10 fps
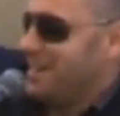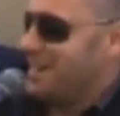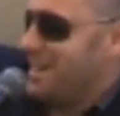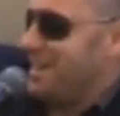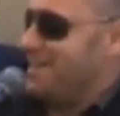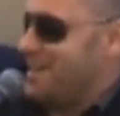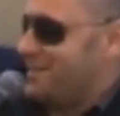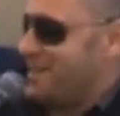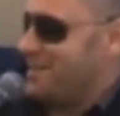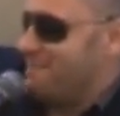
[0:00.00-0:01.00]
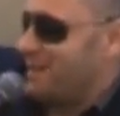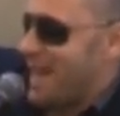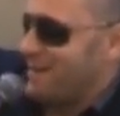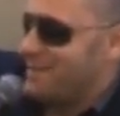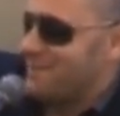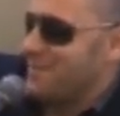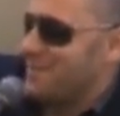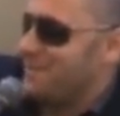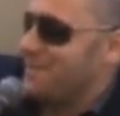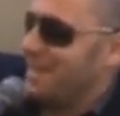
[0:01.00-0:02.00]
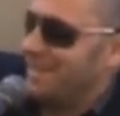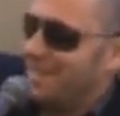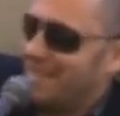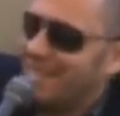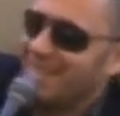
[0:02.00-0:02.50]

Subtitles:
Look at that UFO ploughing through the field.